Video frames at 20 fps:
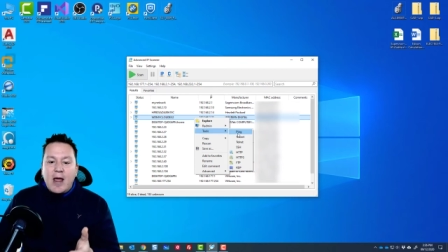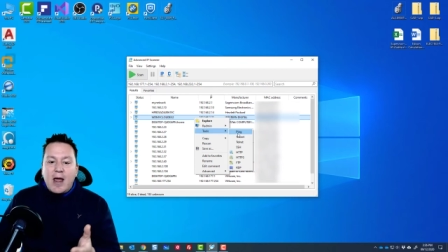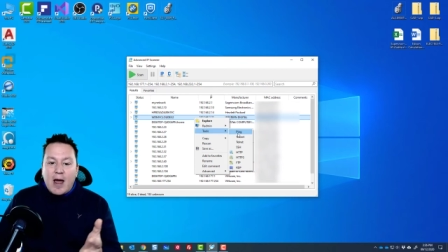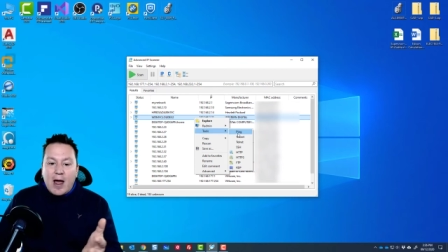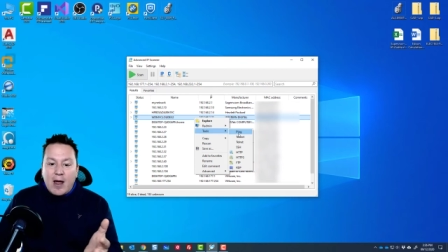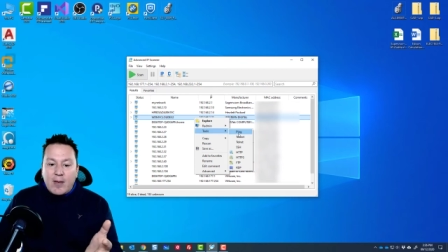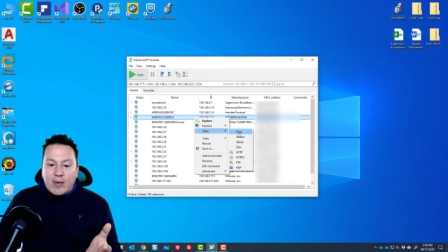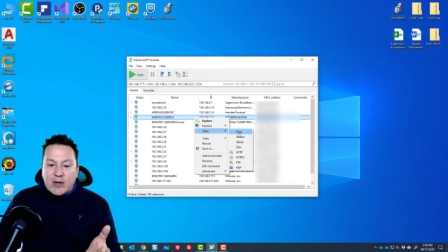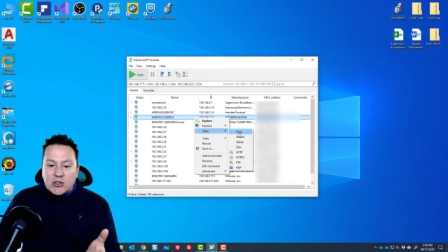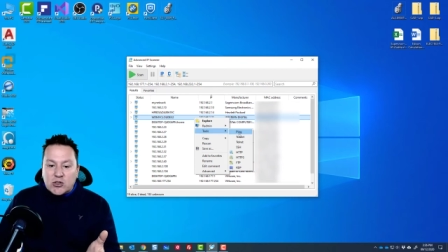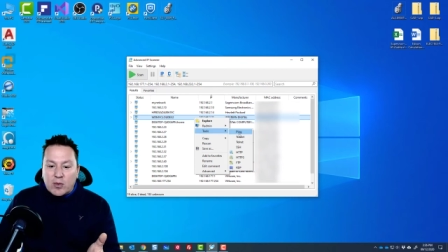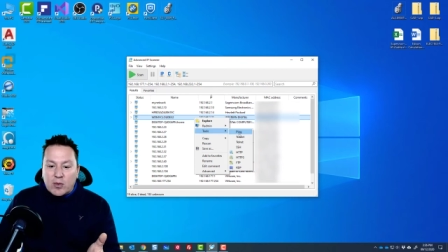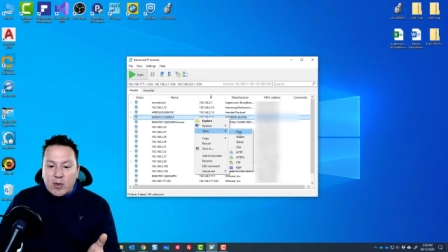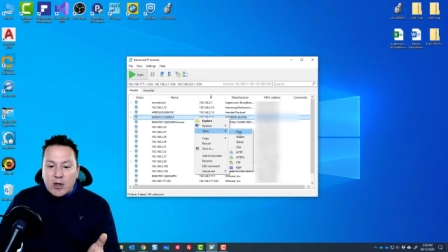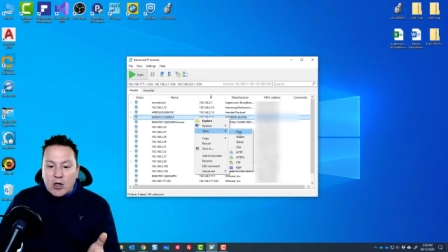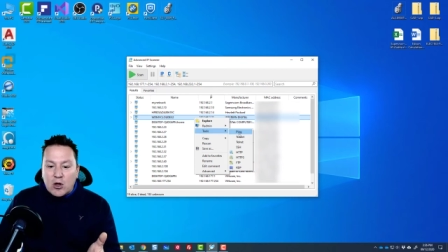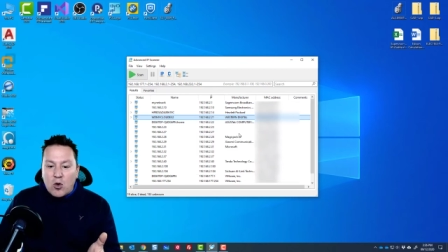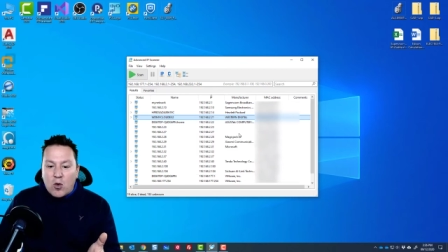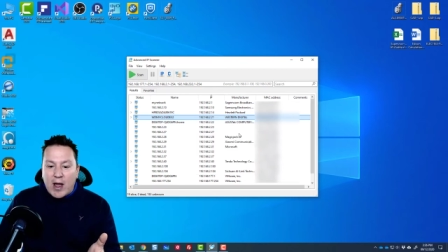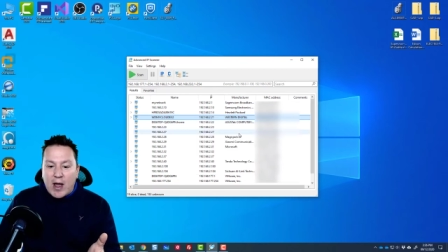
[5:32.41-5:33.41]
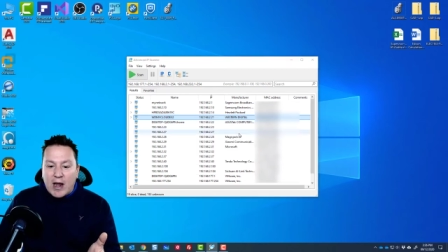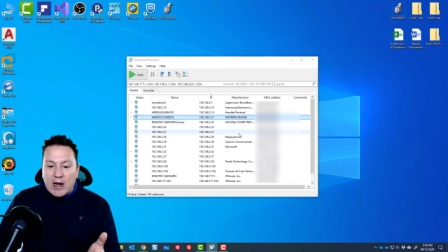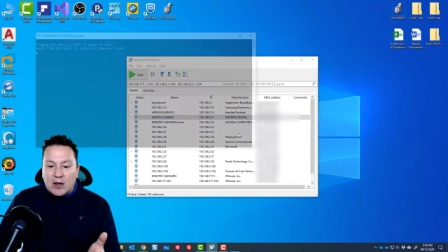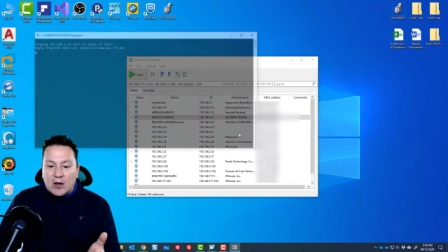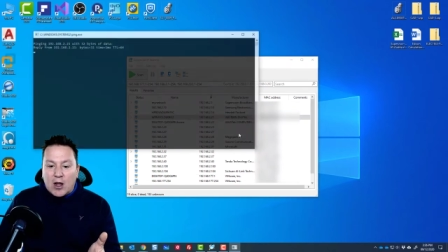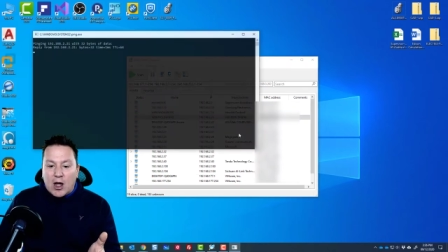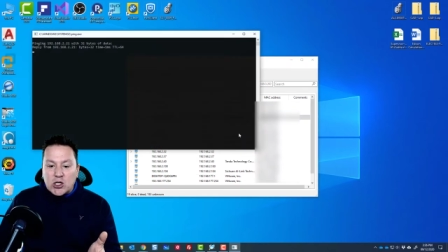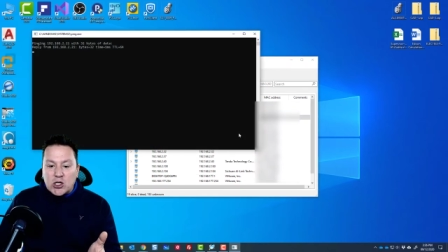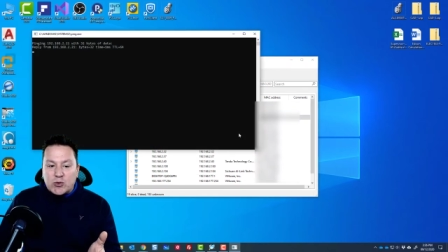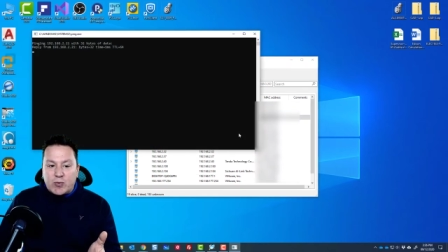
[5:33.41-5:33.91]
I mean, so I'm going to go ahead and
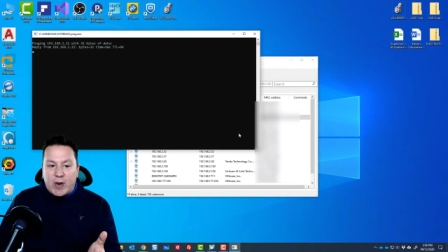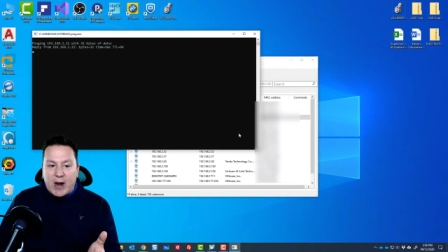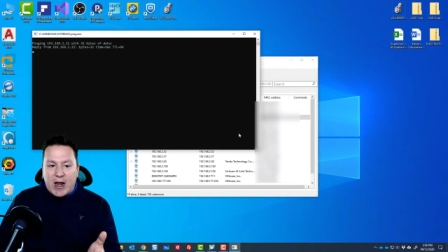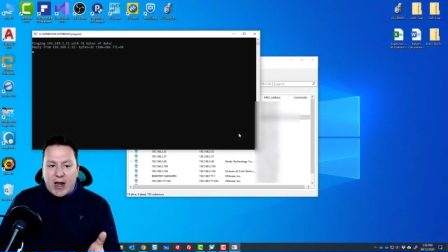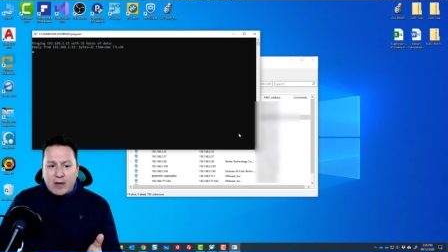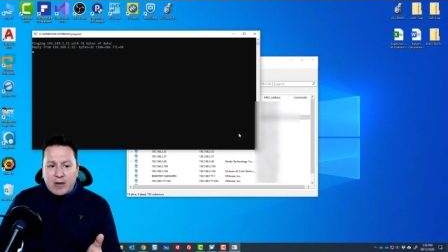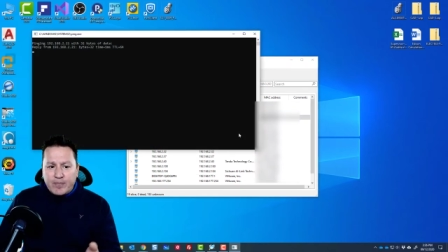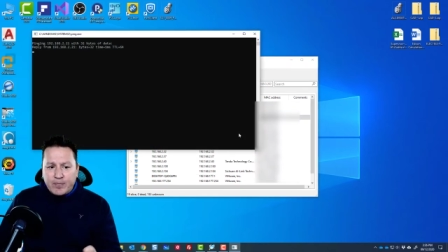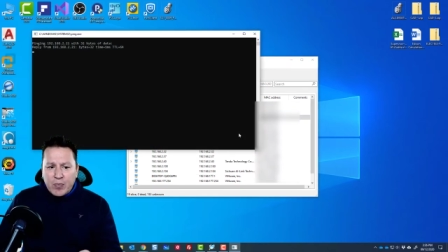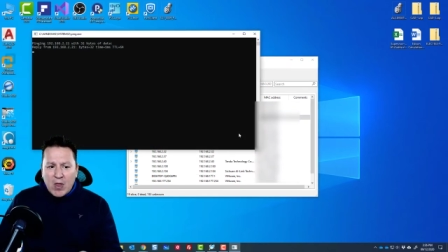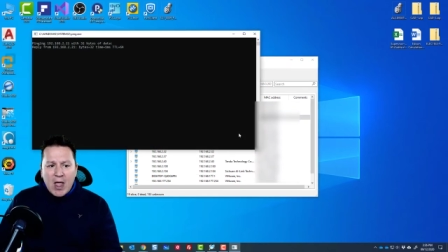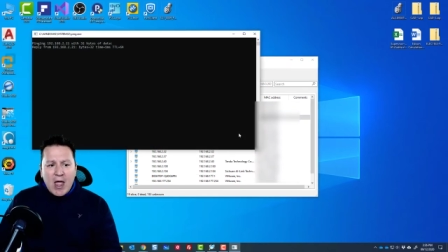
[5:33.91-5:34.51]
launch ping.